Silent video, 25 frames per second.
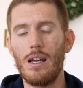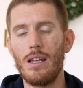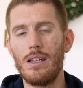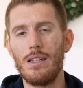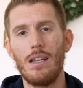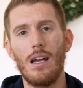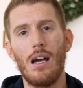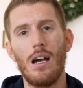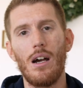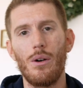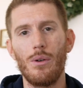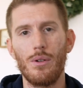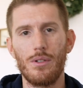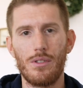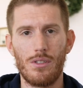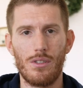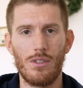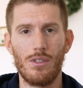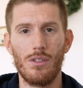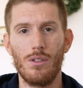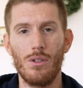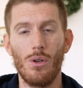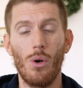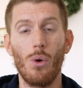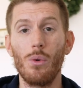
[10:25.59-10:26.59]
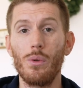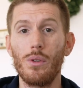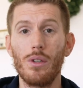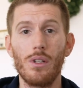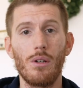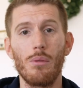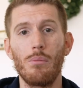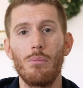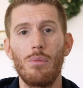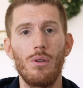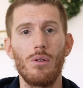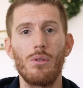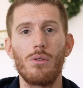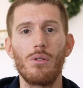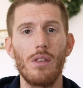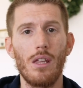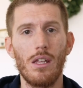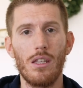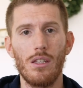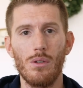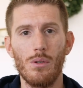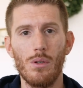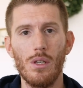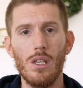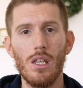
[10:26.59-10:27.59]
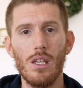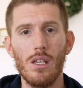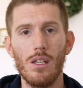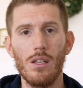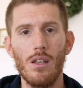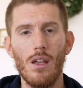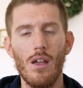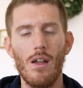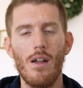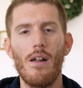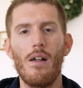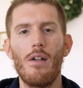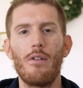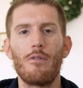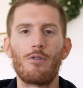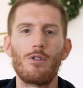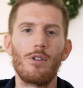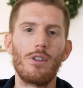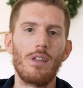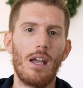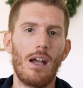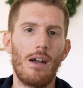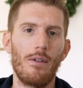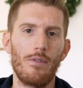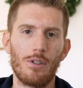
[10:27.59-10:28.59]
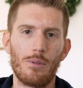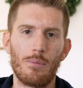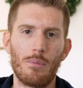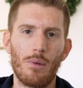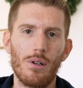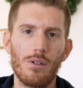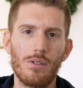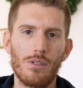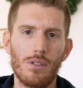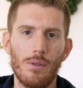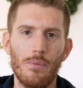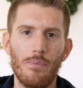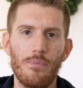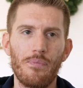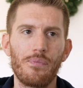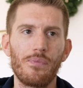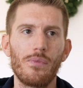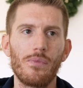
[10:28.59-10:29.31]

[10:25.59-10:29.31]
and now it's the only computer that you need for the average person.